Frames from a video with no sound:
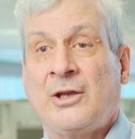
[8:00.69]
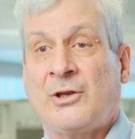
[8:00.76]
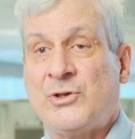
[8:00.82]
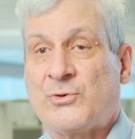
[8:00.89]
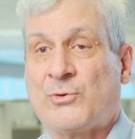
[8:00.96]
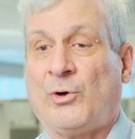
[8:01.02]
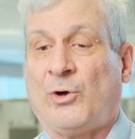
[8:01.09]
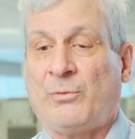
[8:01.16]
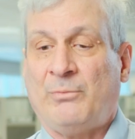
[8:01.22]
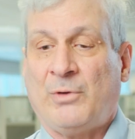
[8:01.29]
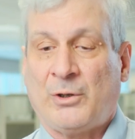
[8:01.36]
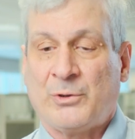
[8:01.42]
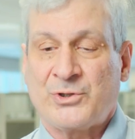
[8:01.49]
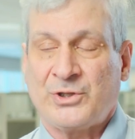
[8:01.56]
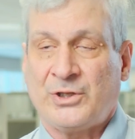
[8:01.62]
controlled
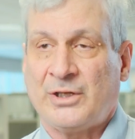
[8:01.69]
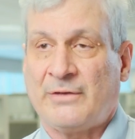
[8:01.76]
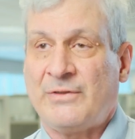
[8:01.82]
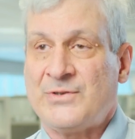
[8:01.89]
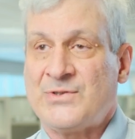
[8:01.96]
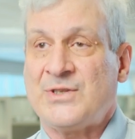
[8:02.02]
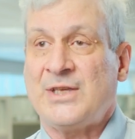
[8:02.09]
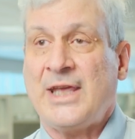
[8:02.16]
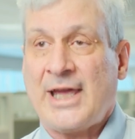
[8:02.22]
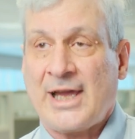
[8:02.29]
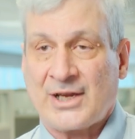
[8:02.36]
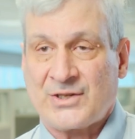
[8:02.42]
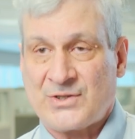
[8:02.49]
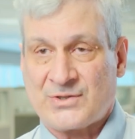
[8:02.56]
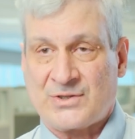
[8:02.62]
motion of the
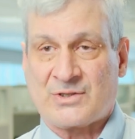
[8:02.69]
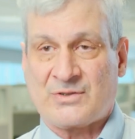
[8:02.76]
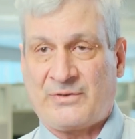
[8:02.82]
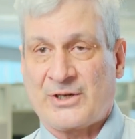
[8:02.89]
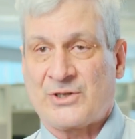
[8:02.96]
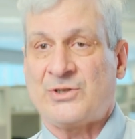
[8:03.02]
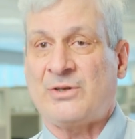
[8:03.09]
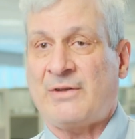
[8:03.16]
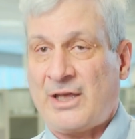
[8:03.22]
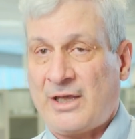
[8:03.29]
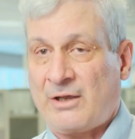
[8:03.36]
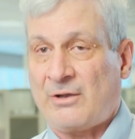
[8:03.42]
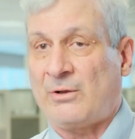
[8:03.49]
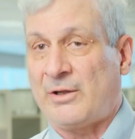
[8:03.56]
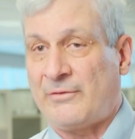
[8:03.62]
z-axis as a function of
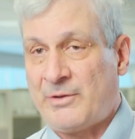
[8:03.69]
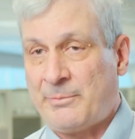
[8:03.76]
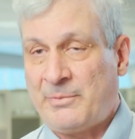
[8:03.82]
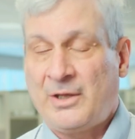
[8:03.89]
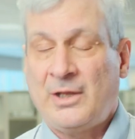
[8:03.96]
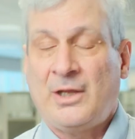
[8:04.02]
angle of the,